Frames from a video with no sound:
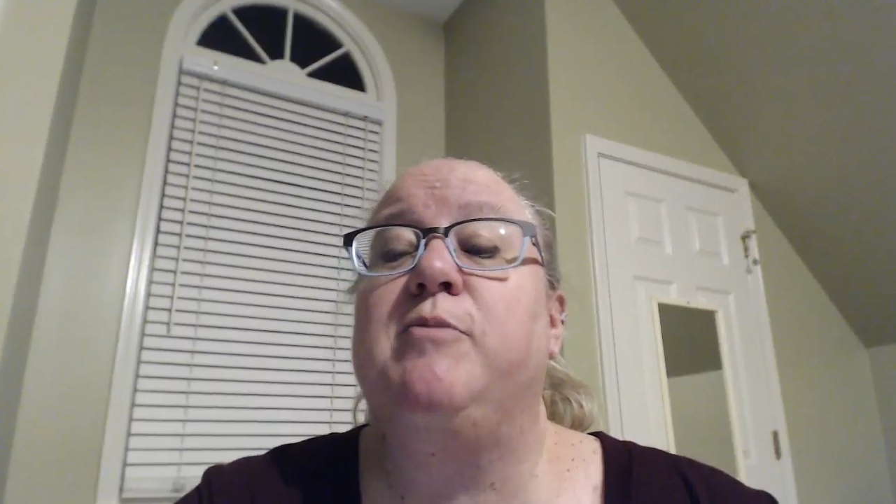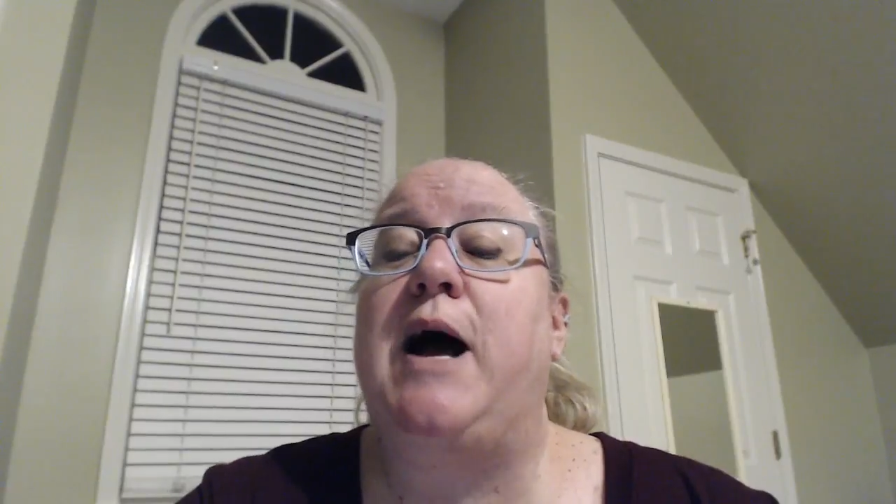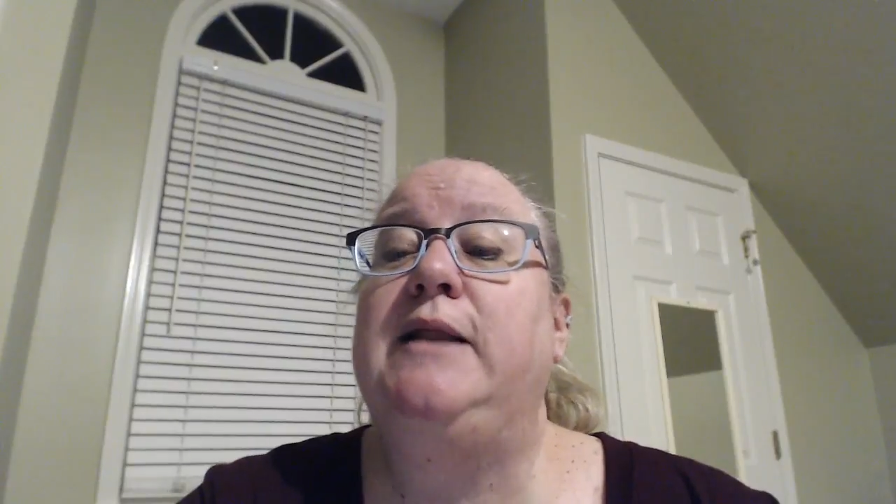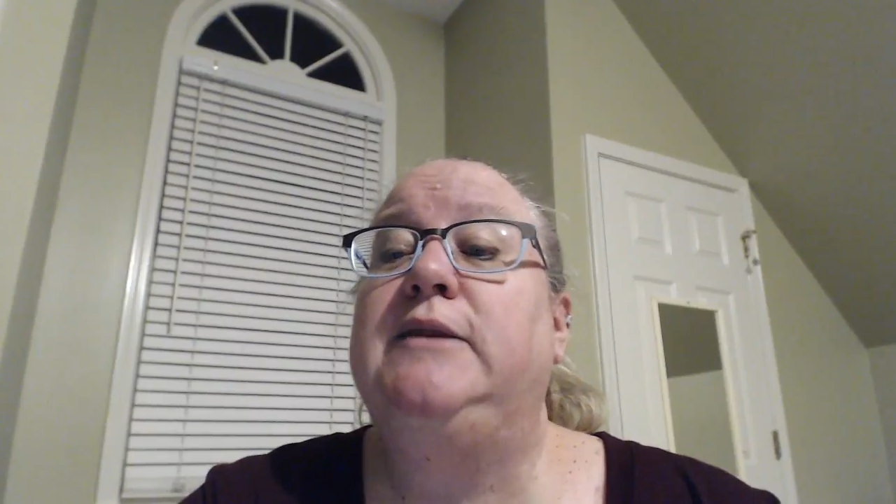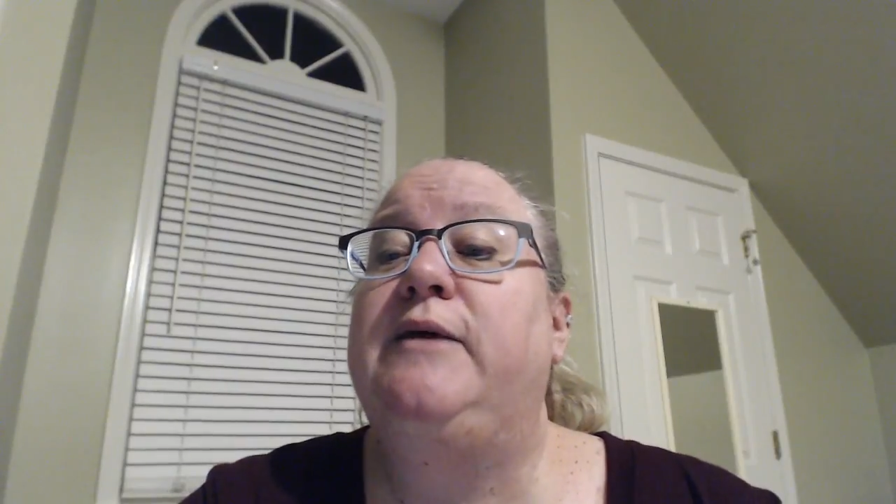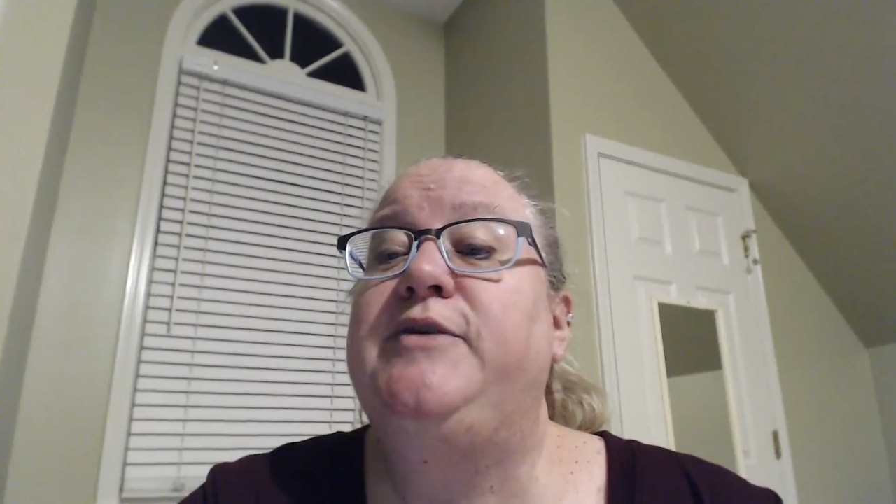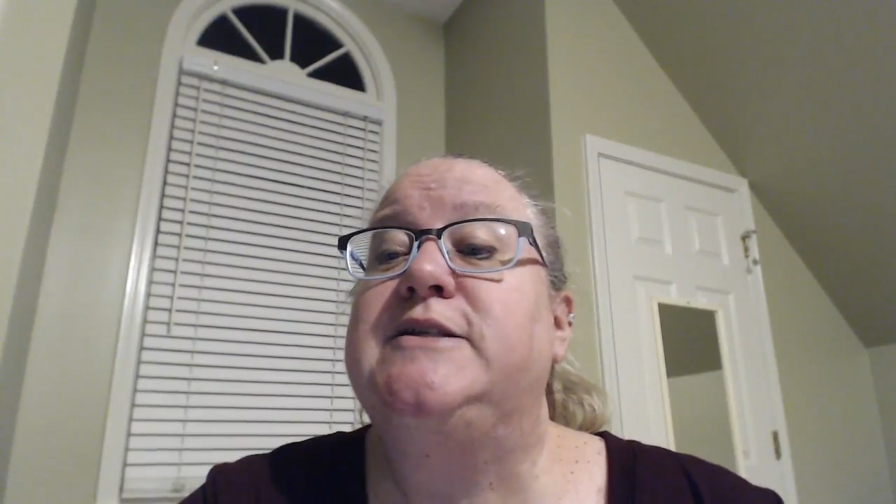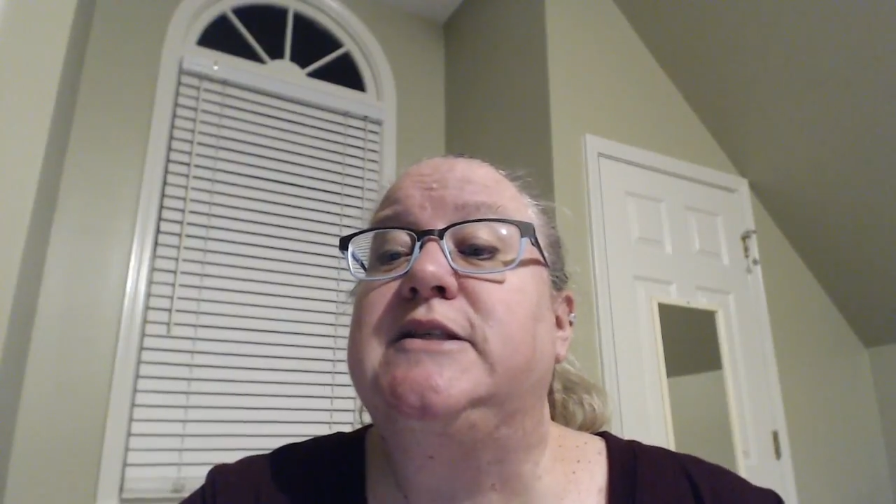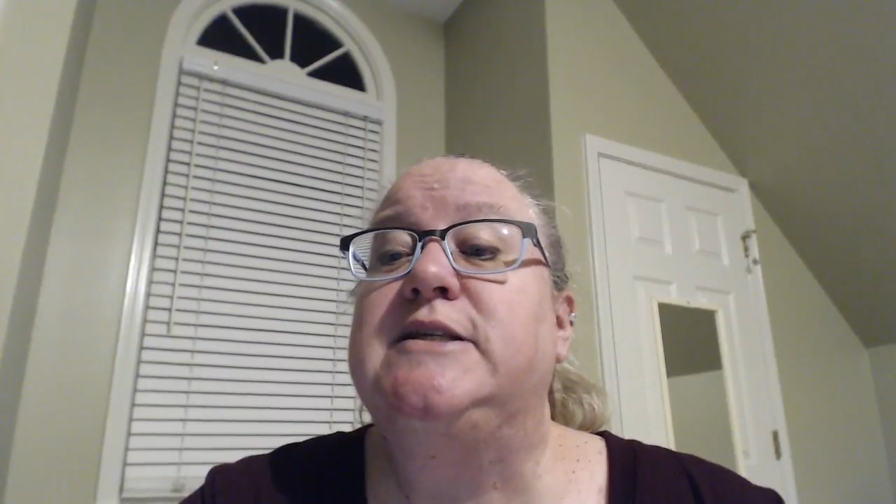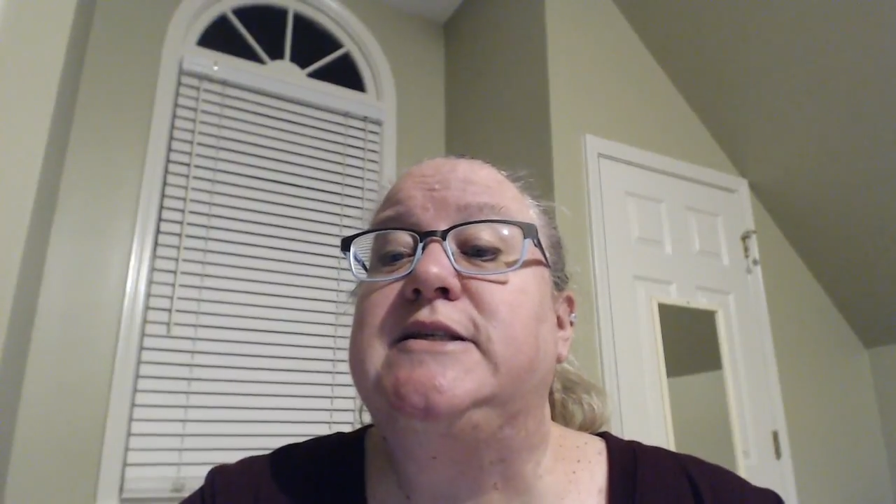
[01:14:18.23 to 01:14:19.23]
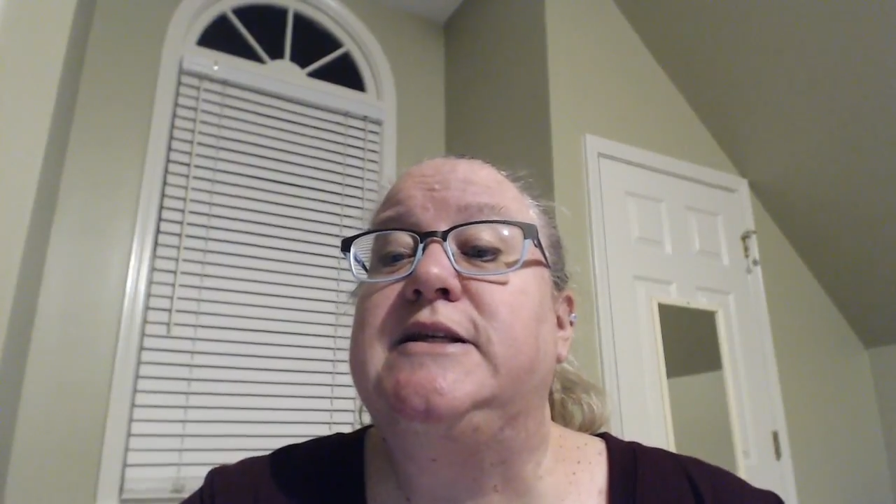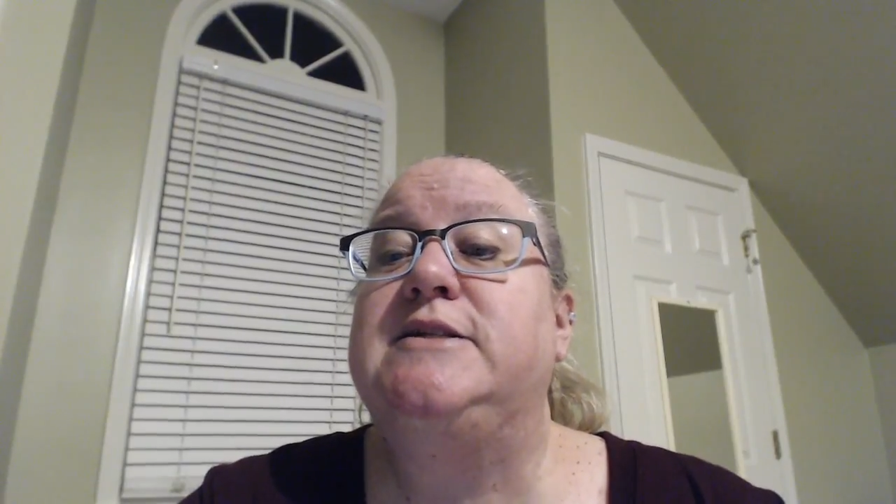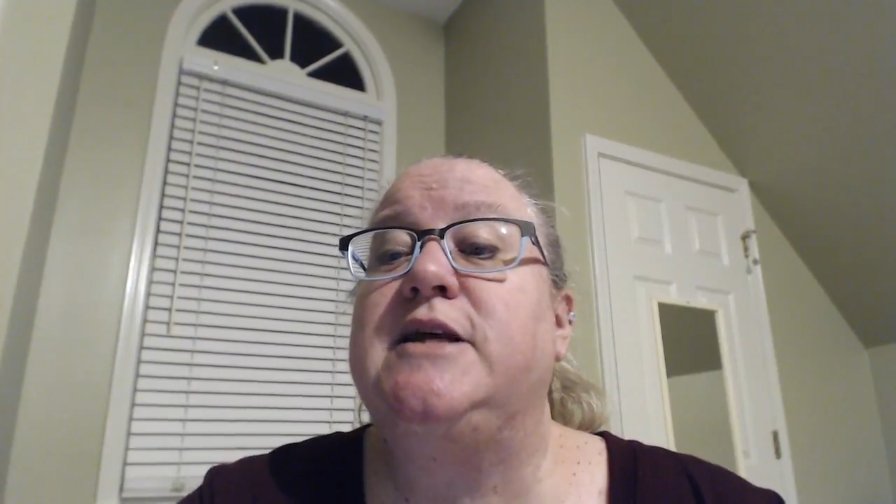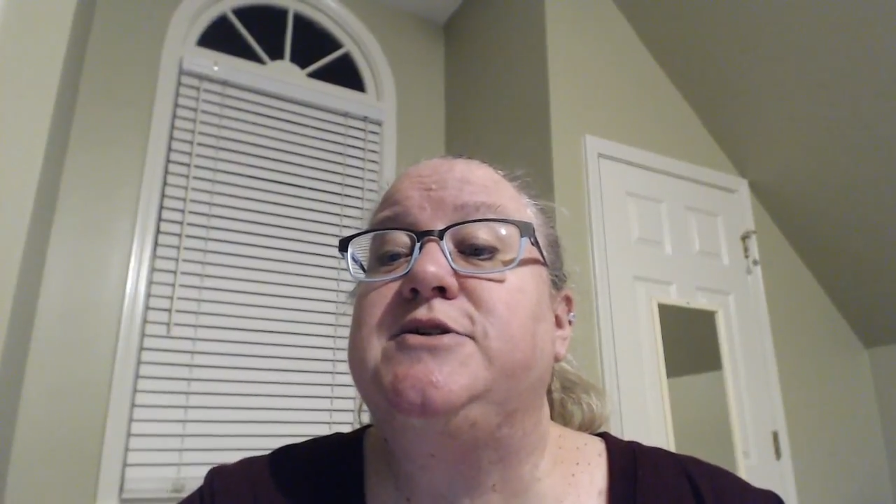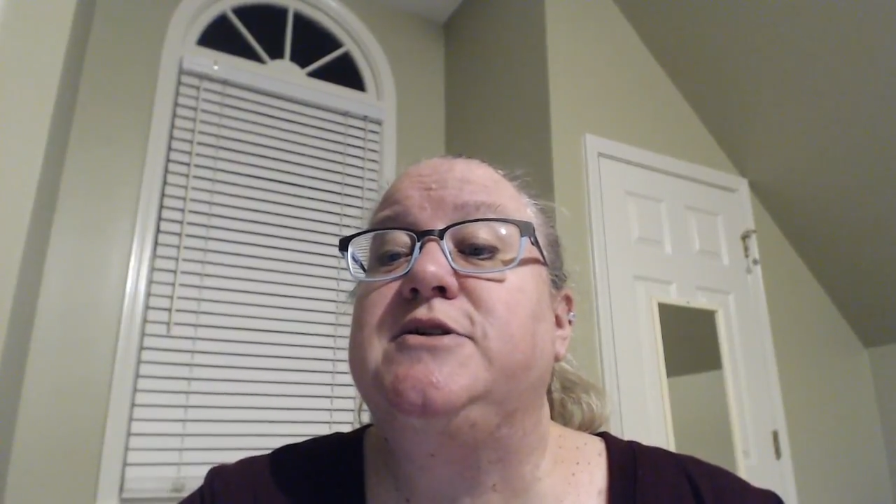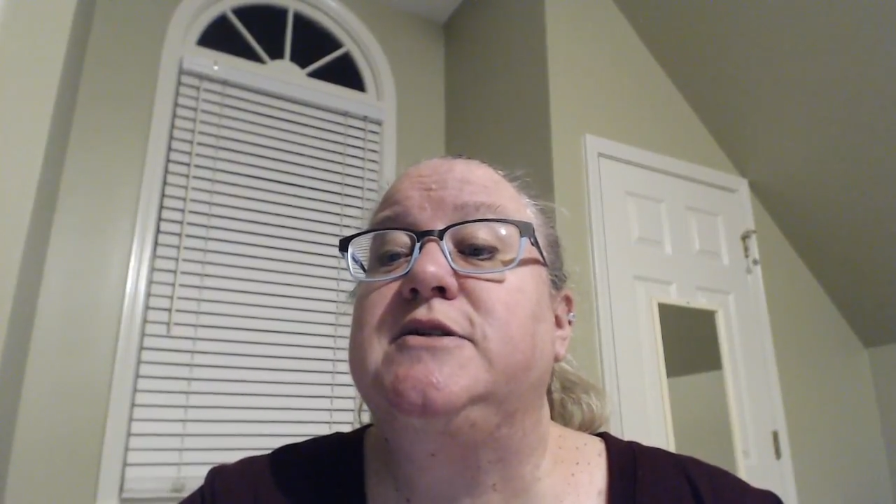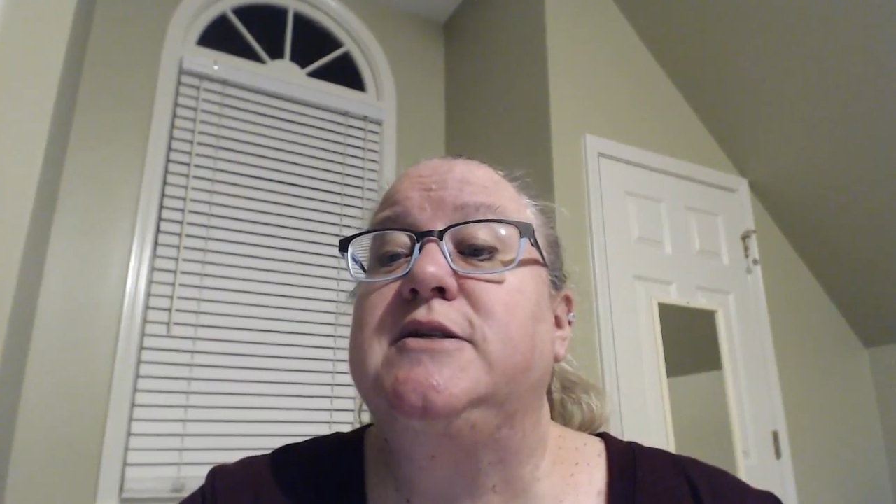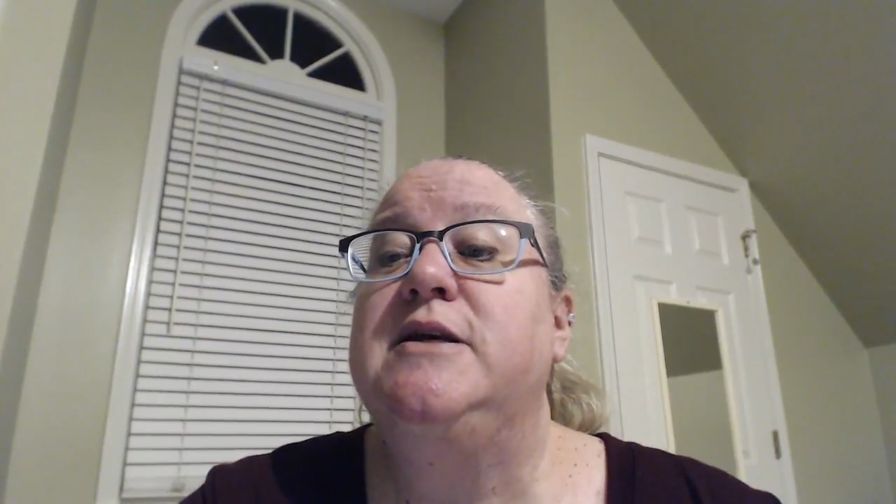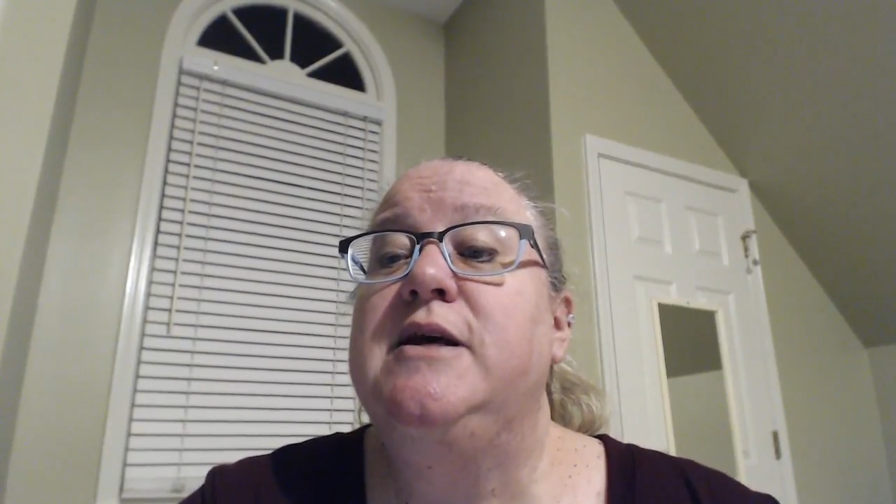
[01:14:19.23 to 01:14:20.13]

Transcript: I love his listening sessions.